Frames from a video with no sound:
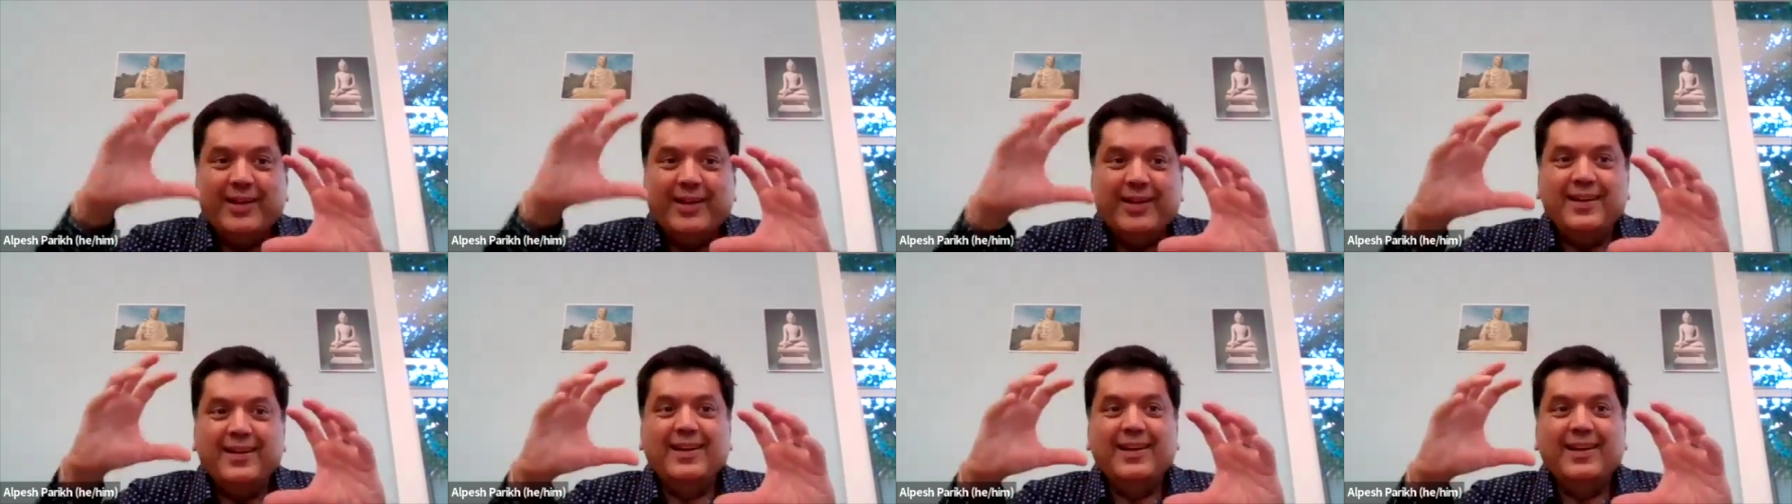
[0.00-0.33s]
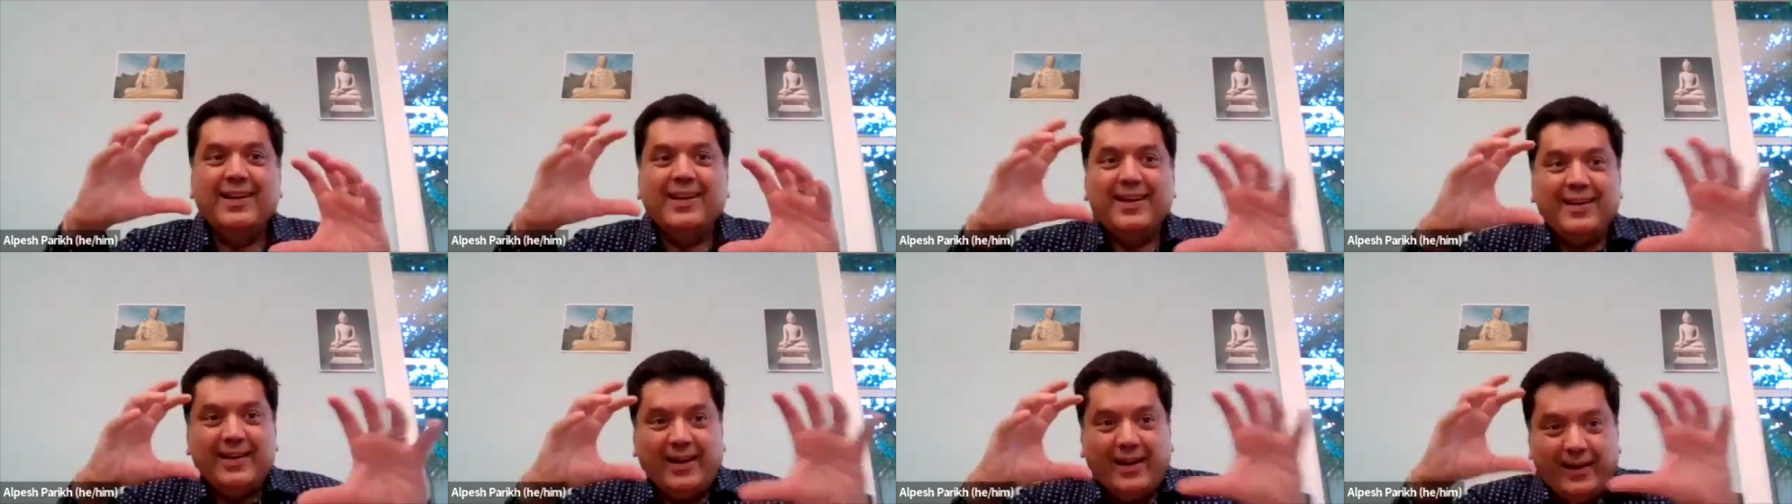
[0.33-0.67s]

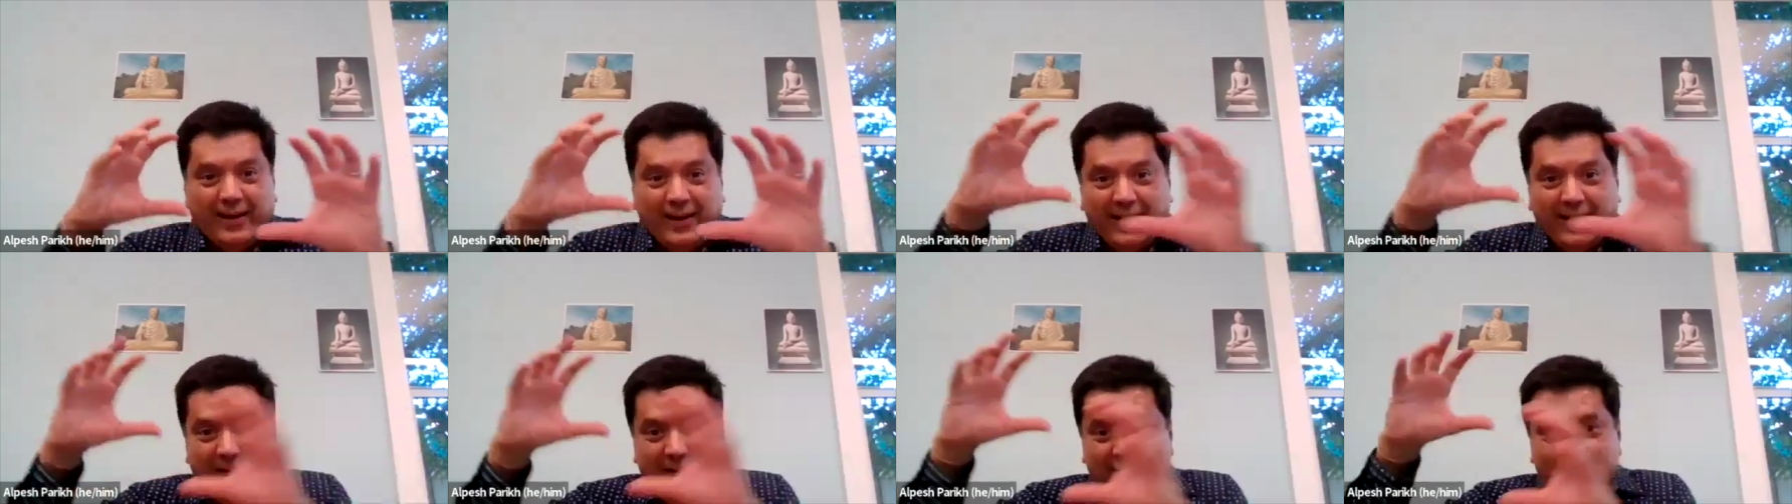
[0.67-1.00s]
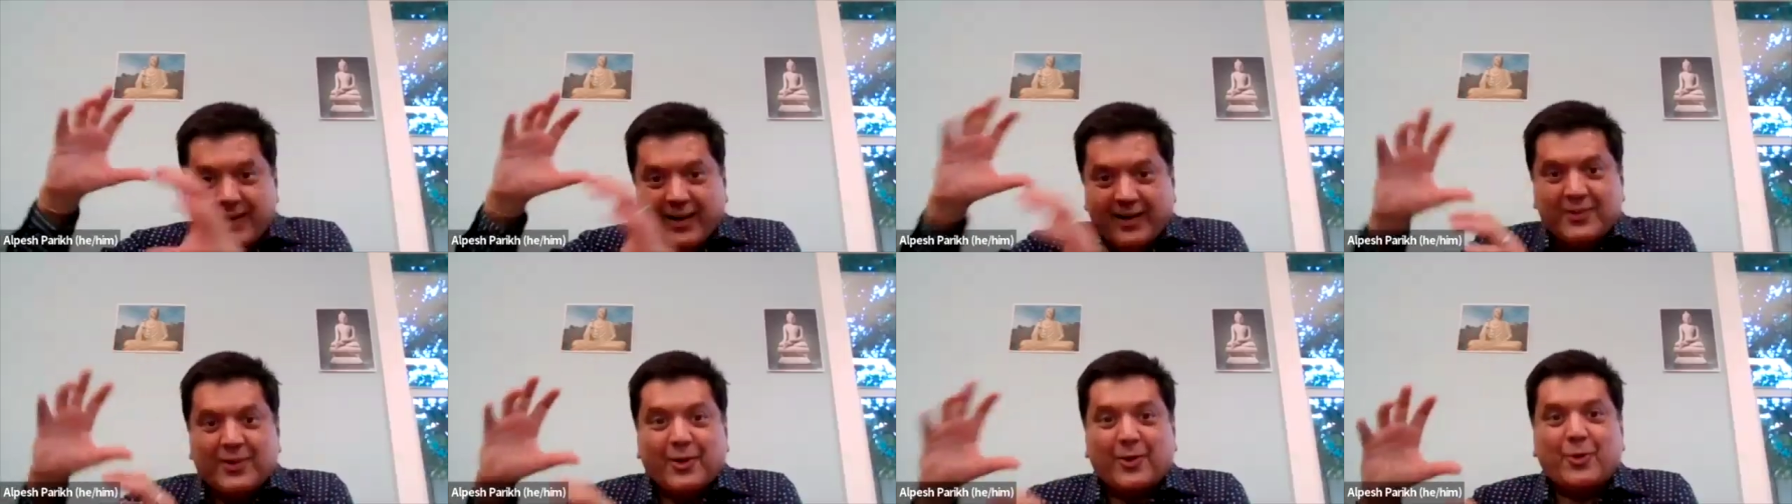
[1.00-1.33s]
hidden
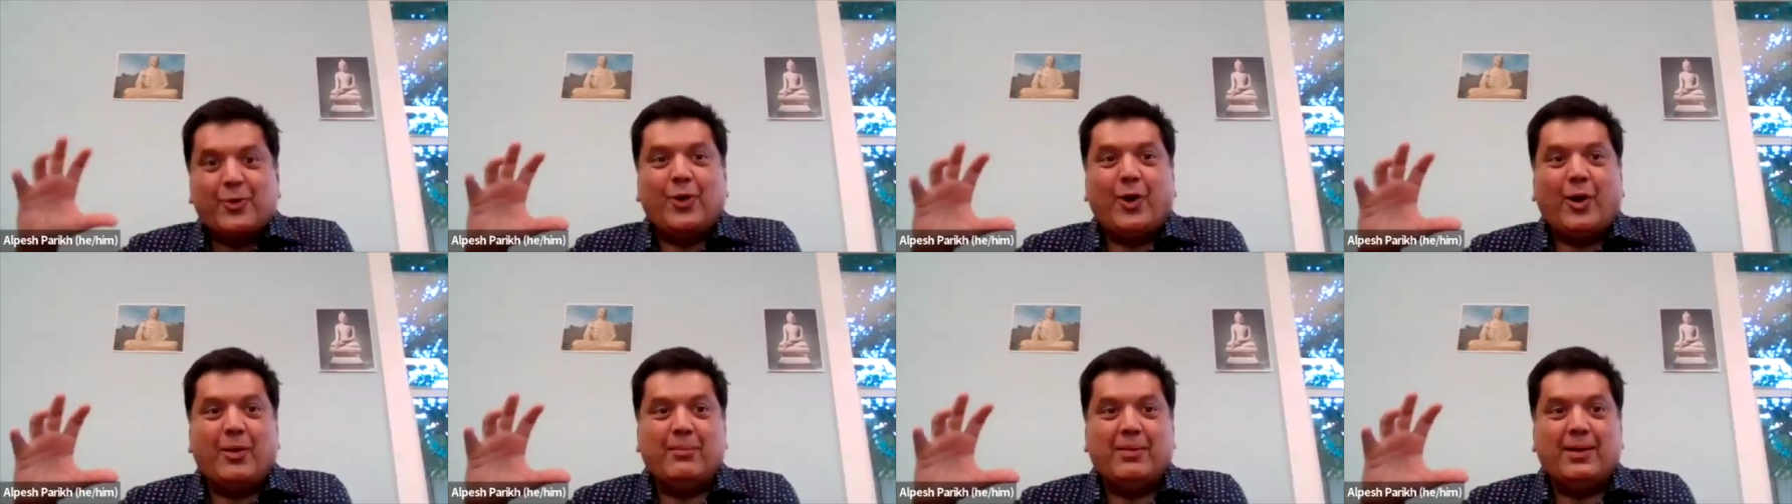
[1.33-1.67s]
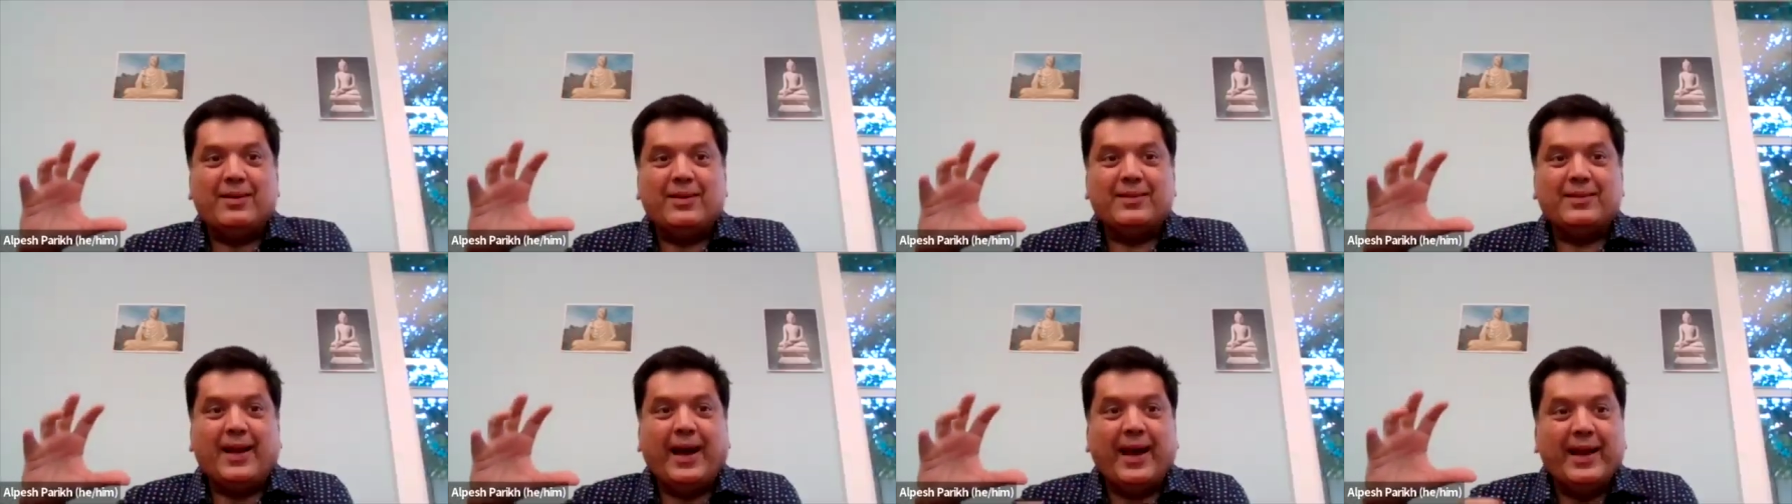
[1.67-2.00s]
underneath other
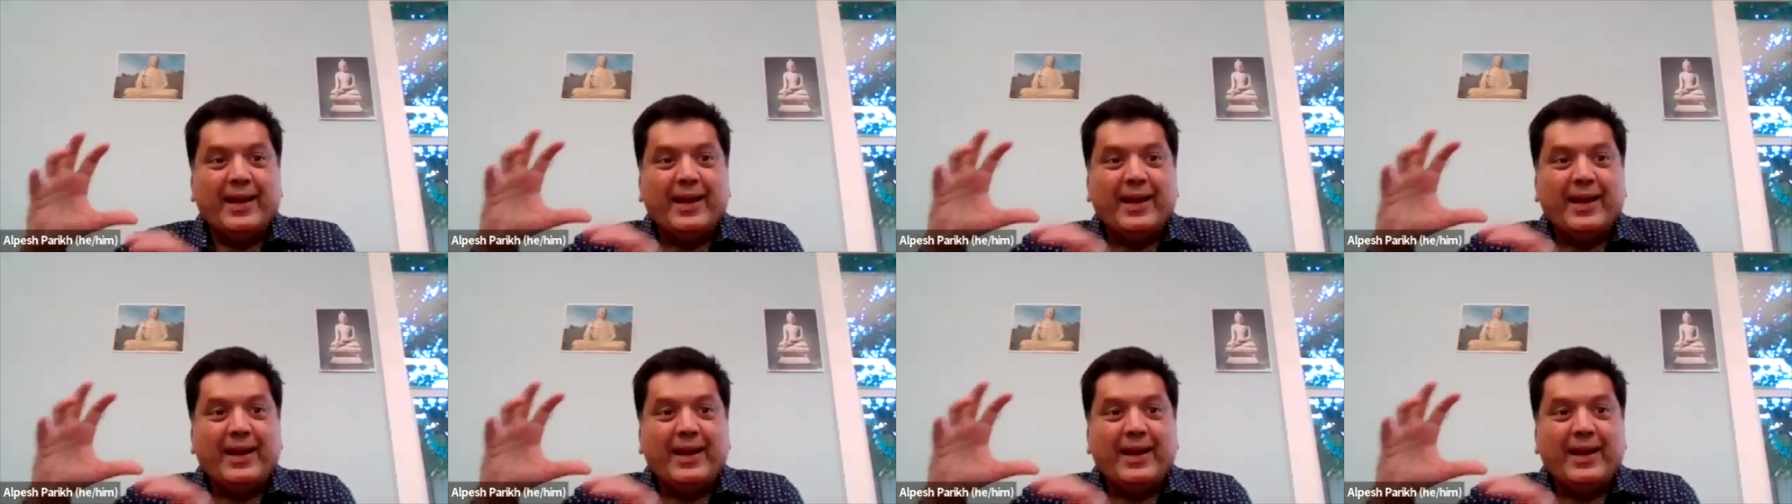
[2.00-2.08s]
traumas.